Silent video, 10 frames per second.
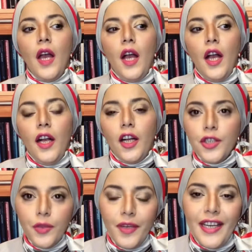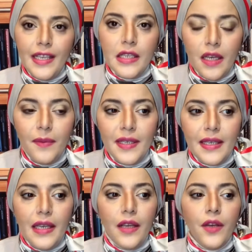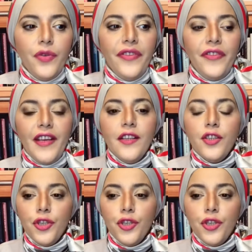Customer intimacy refers